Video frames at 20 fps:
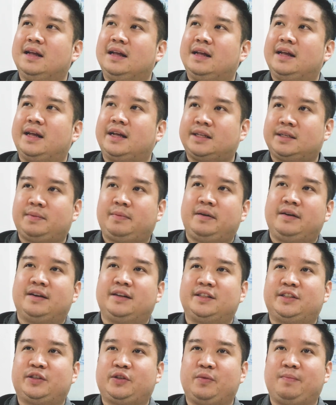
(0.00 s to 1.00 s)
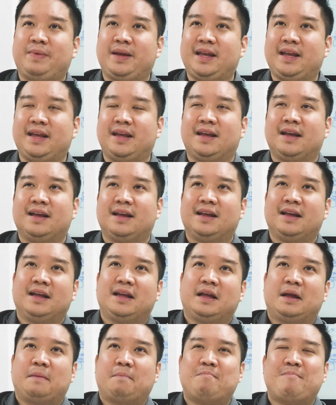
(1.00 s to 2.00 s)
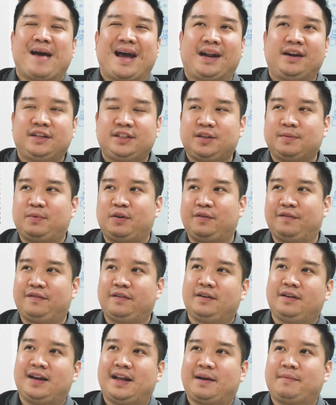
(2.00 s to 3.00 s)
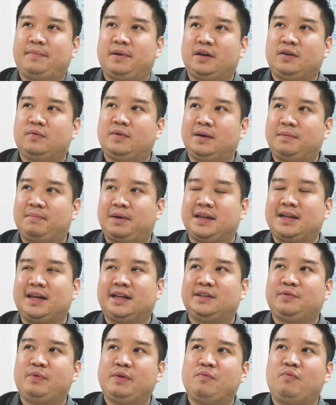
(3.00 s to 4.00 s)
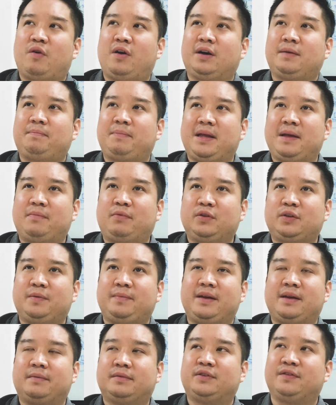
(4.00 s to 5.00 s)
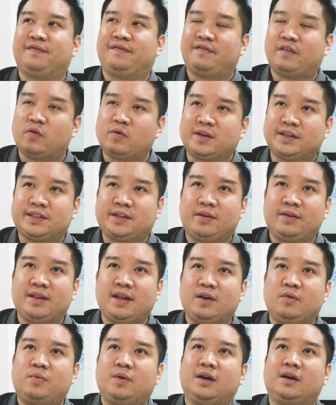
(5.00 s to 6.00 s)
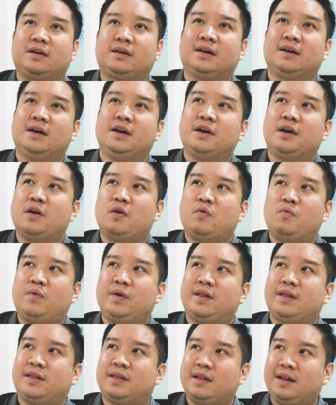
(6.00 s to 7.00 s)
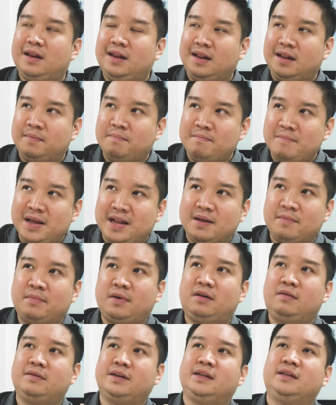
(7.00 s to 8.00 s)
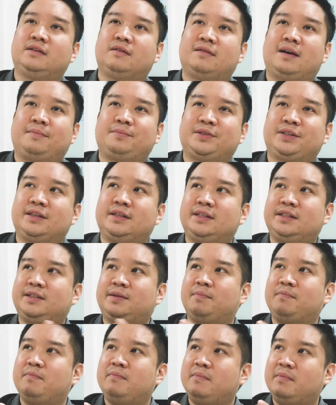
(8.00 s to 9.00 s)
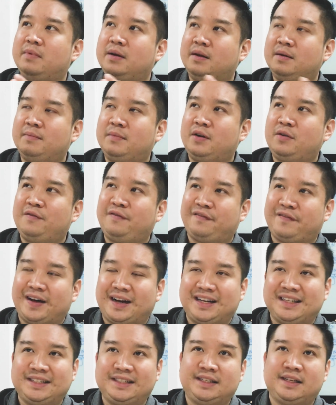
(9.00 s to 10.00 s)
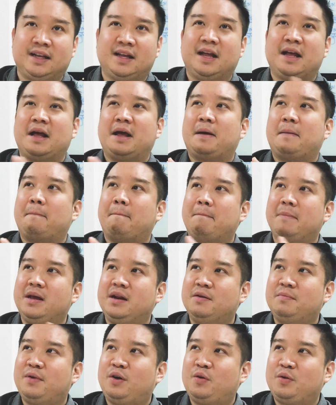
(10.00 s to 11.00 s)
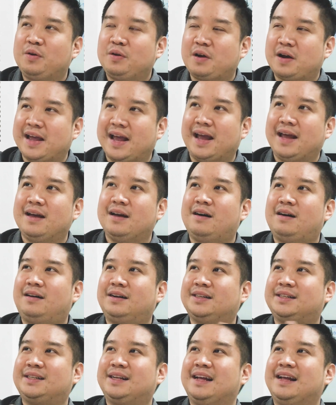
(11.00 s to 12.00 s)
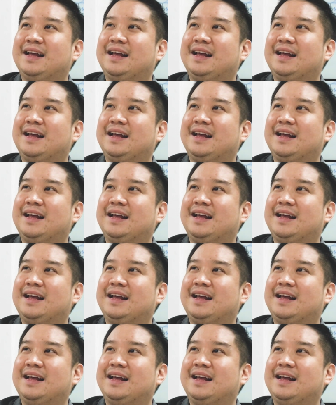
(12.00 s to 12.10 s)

experience to be manageable, for a lack of a better word. But yes, we want people to be able to focus on their work with minimal interruptions, minimal fuzz, minimal chaos,